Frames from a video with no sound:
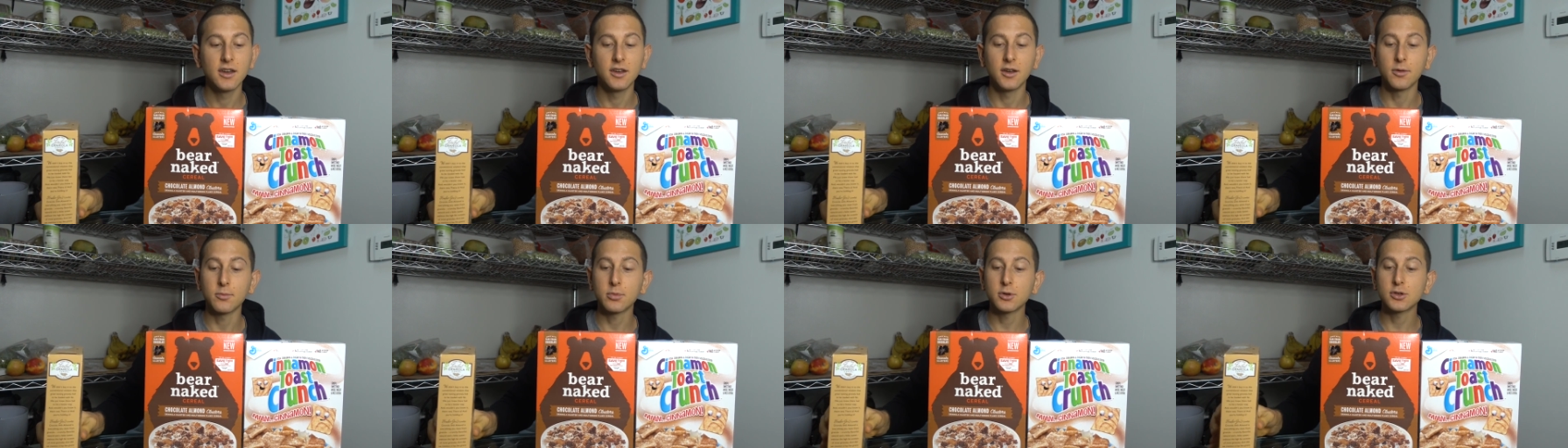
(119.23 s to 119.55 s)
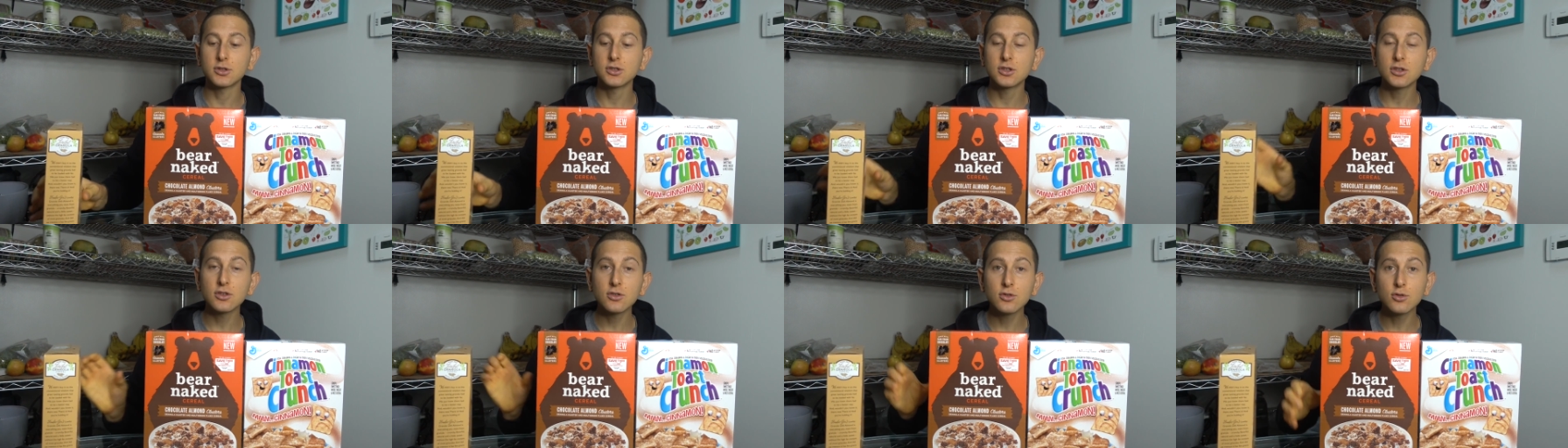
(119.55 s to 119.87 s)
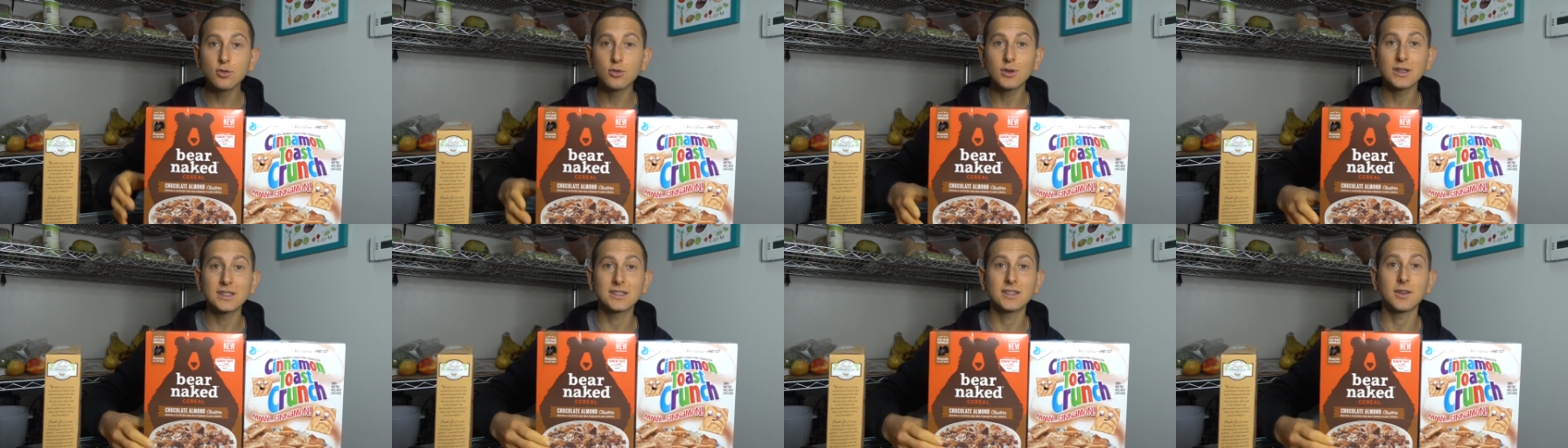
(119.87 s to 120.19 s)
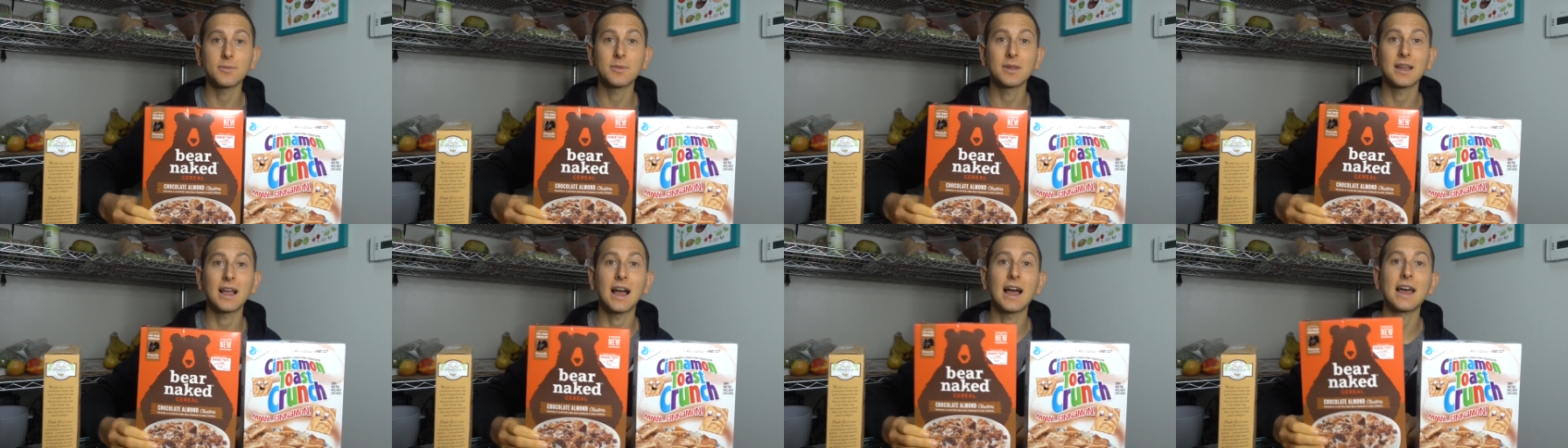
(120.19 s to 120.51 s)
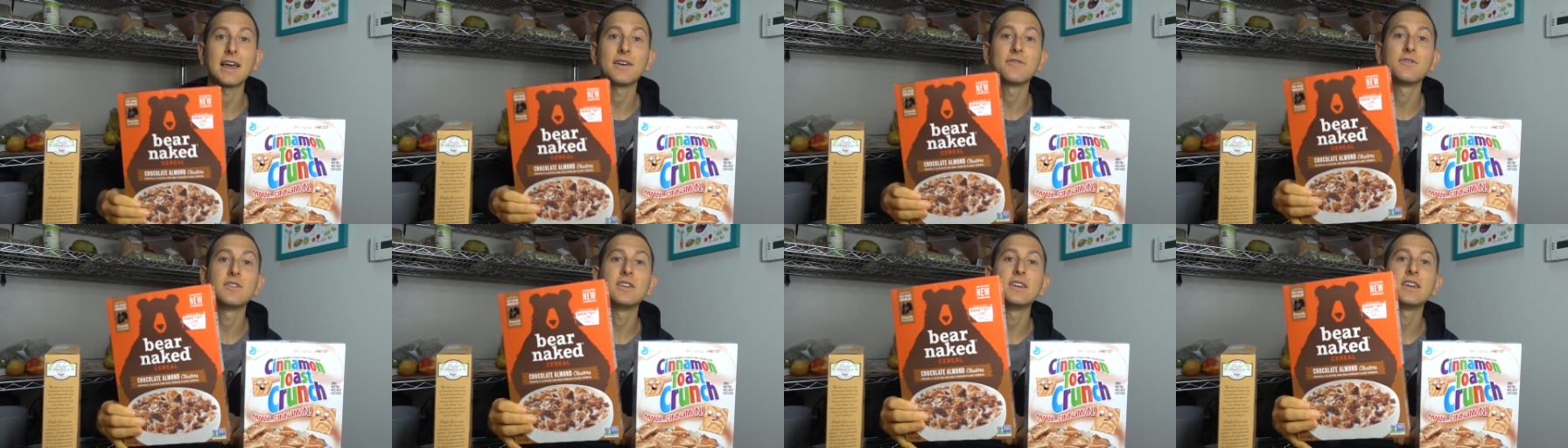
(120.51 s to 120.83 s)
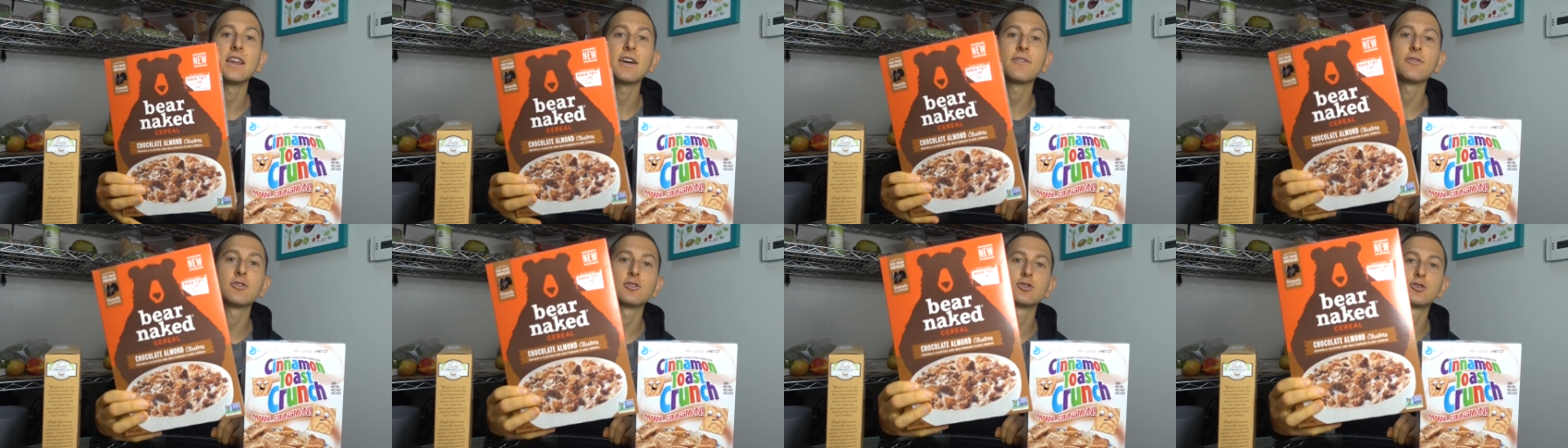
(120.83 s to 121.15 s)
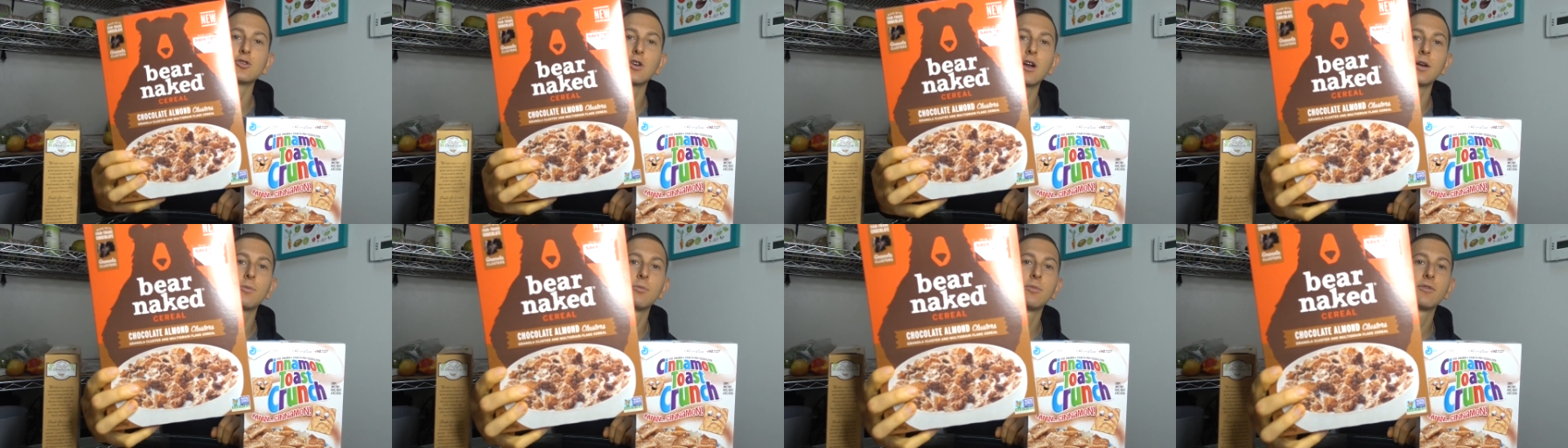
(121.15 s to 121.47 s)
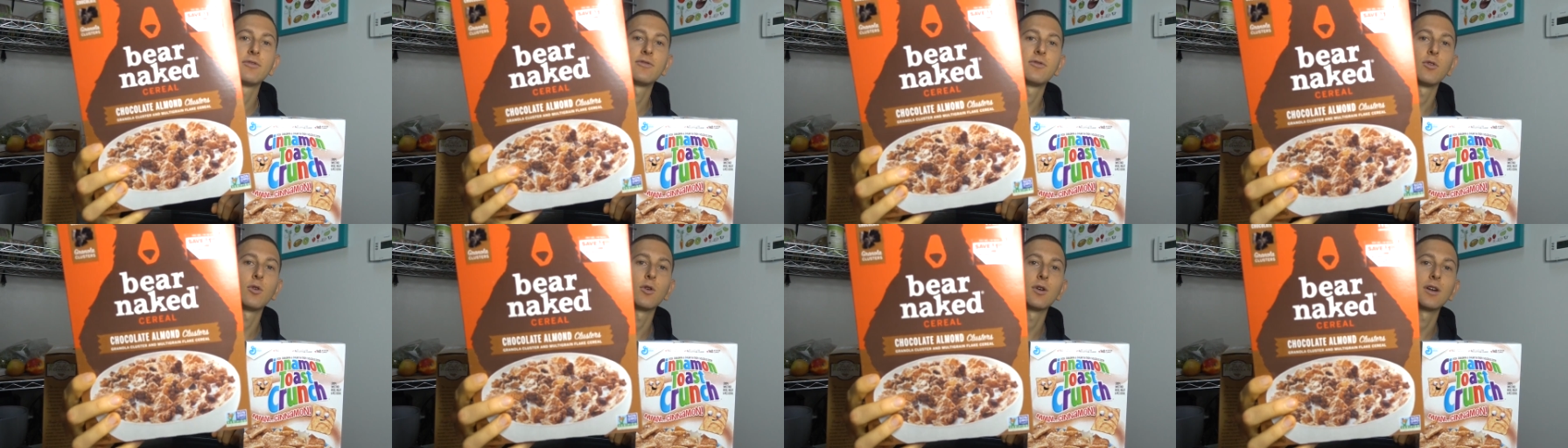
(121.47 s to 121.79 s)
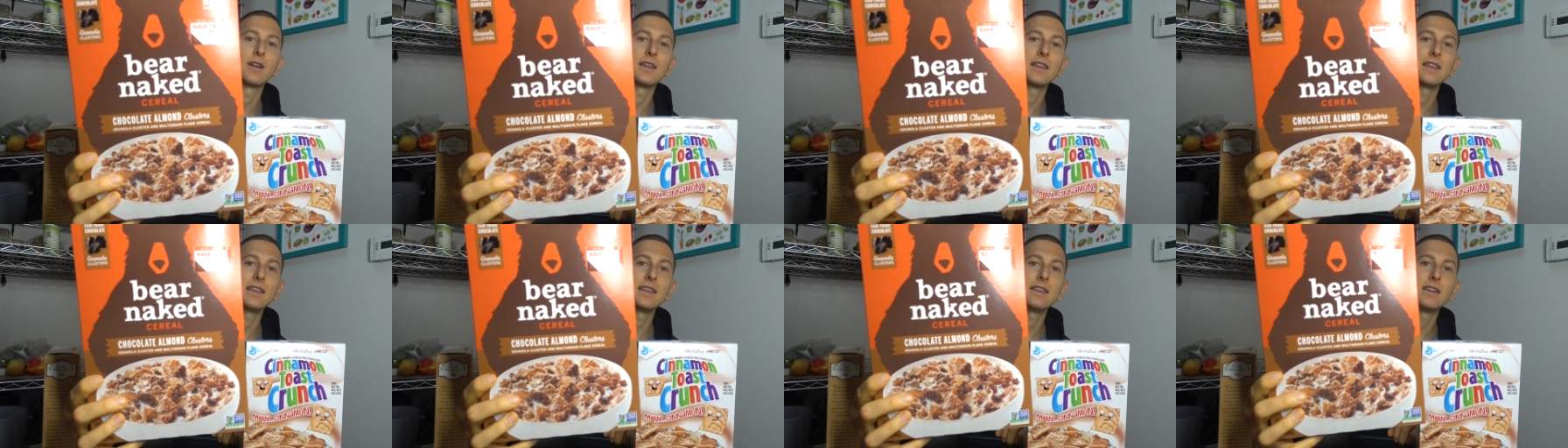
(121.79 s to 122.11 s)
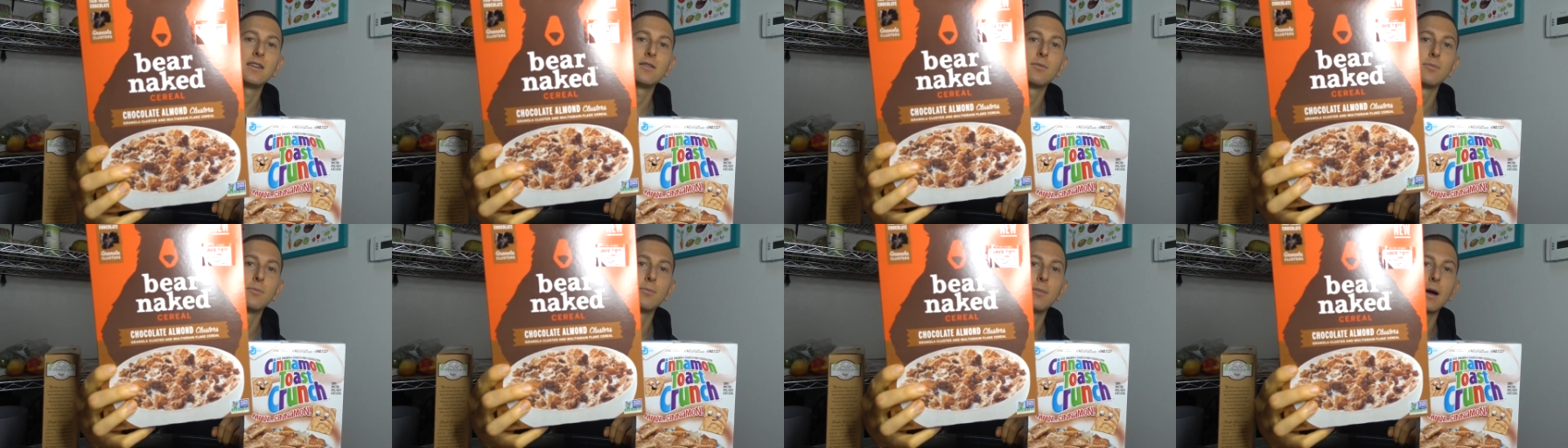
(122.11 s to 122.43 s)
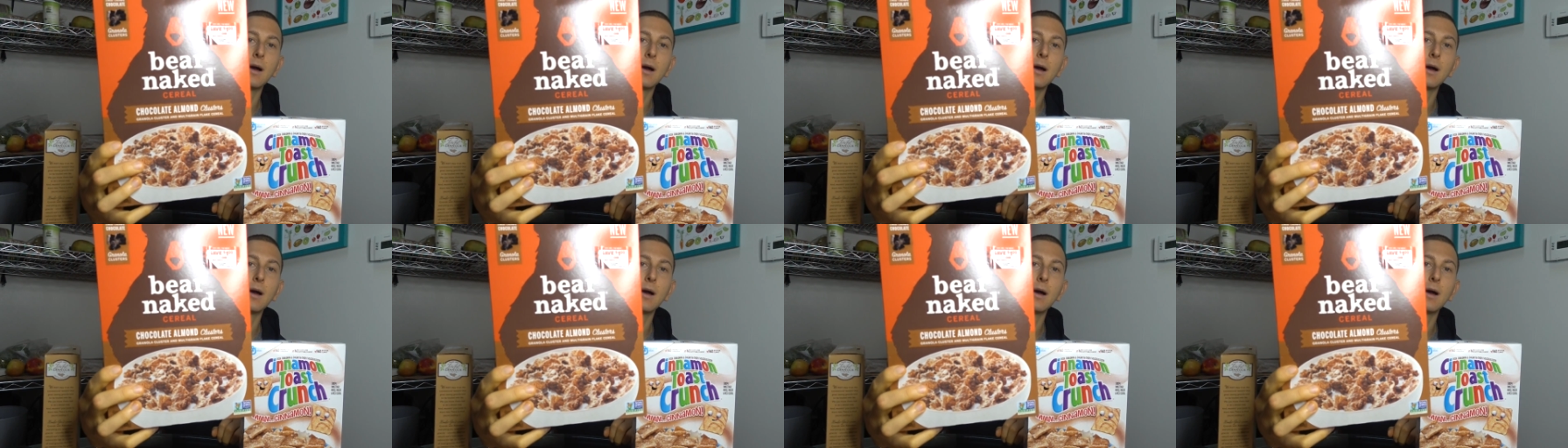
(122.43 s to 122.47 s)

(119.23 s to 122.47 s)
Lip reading: Number two is something I have never tried before in